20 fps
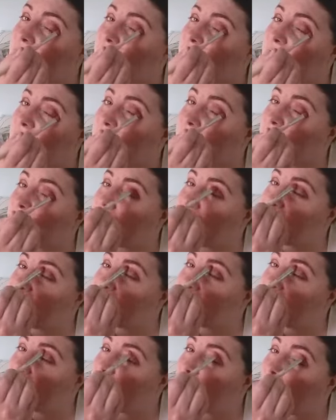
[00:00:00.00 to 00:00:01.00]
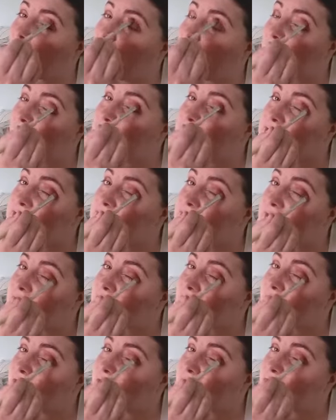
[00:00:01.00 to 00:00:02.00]
And again, we didn't wet
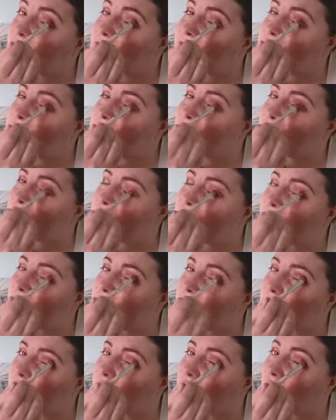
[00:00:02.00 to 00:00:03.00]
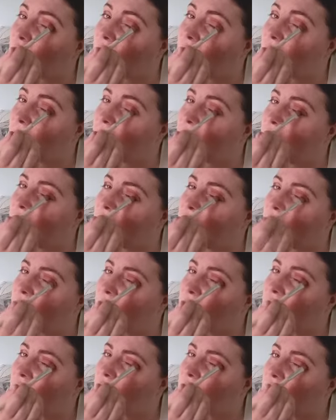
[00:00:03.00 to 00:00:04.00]
any of this. We're trying them dry.
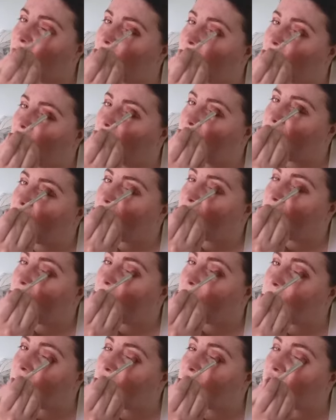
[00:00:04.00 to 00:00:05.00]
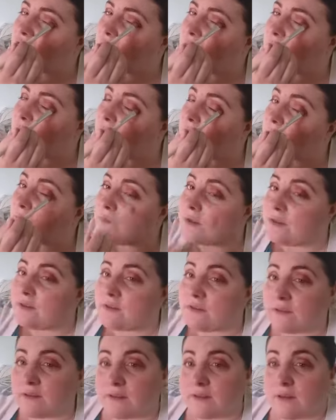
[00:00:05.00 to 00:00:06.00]
Usually with
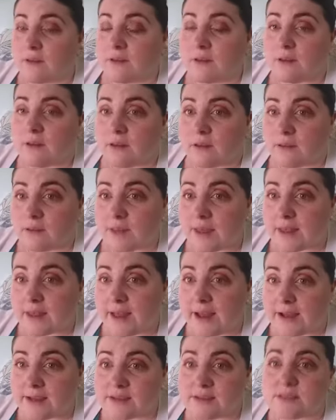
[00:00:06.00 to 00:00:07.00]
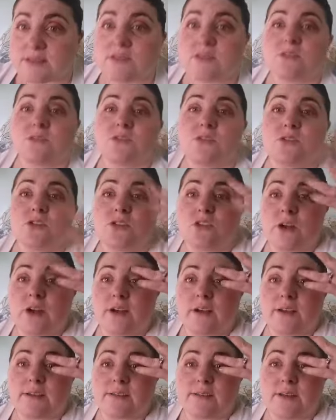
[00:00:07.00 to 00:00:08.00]
pigments, they last
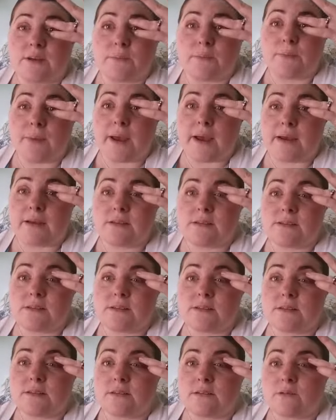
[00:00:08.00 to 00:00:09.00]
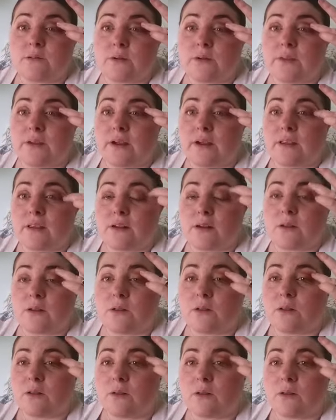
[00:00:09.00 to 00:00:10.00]
strongest and best when they're a
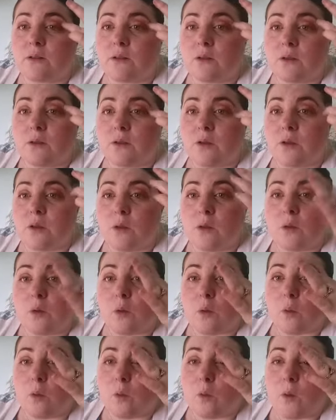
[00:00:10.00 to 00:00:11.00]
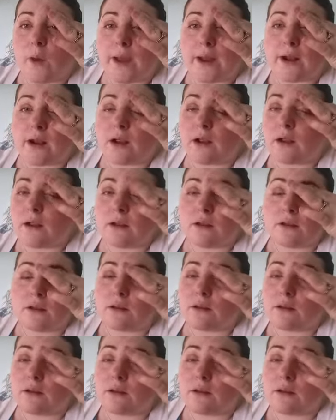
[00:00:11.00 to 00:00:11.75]
little wetter.